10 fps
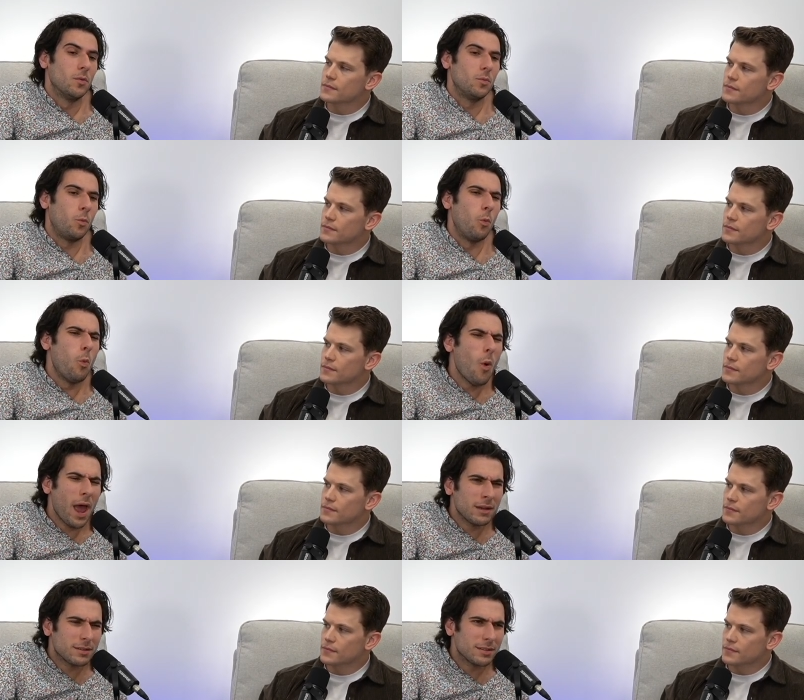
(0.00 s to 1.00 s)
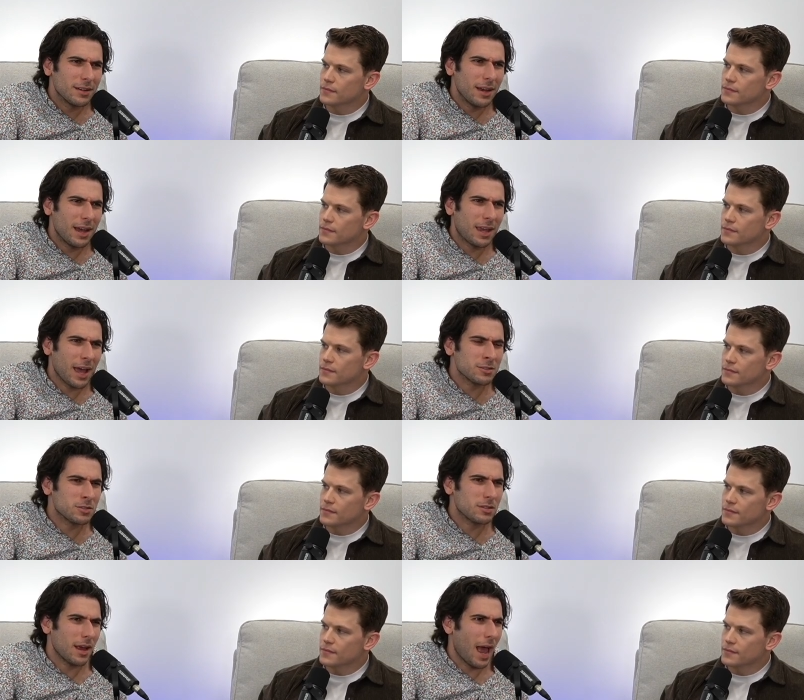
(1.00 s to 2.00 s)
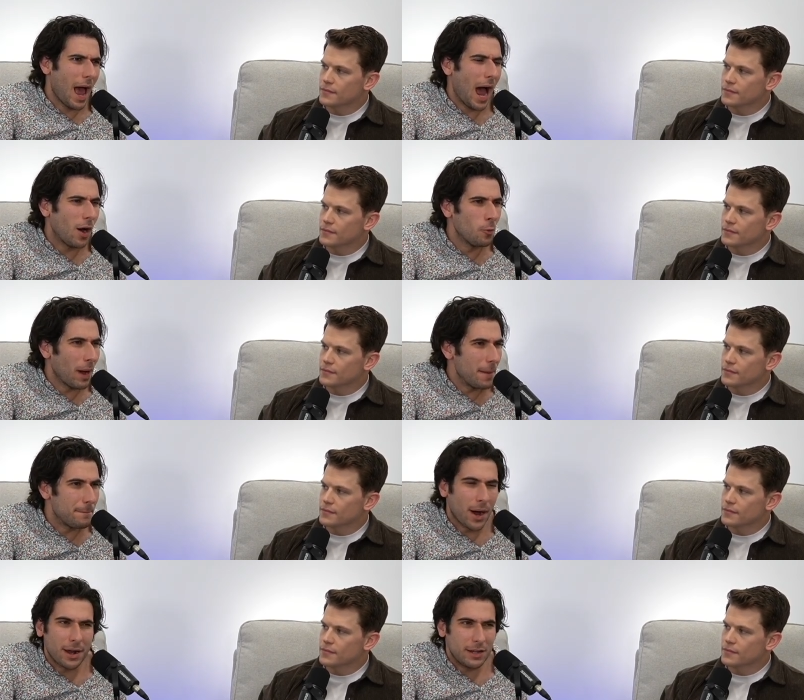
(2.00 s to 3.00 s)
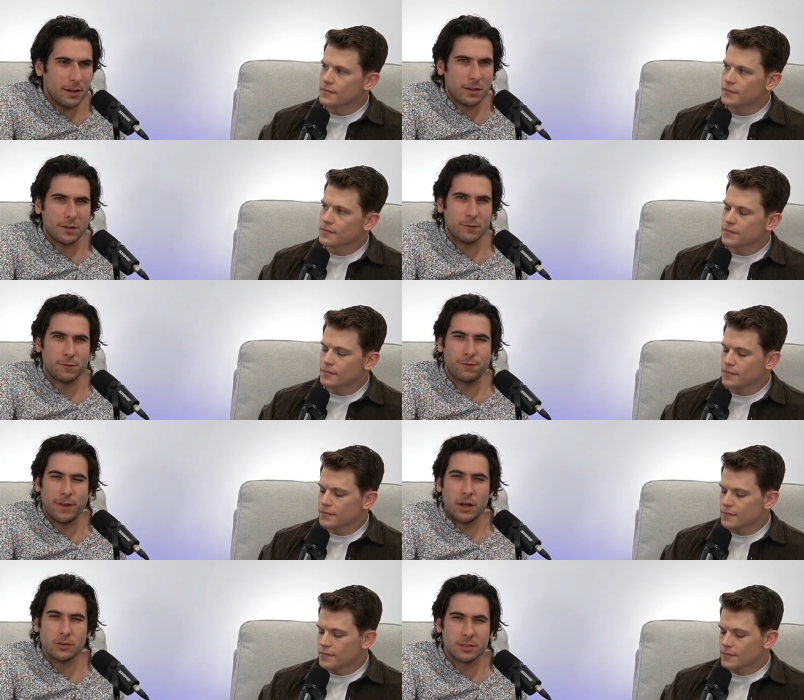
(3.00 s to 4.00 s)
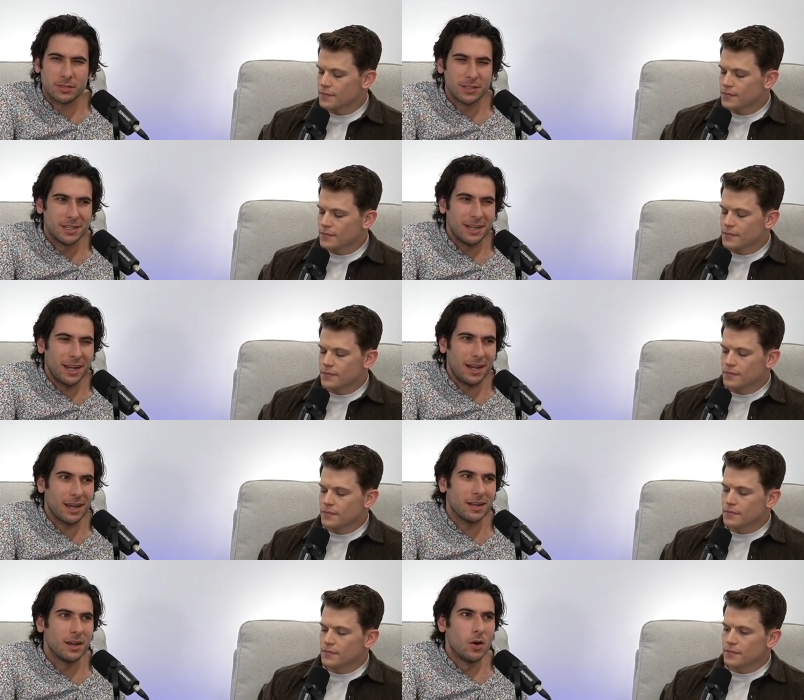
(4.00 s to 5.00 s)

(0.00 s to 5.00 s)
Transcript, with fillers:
Speaker 1: went against how my body felt and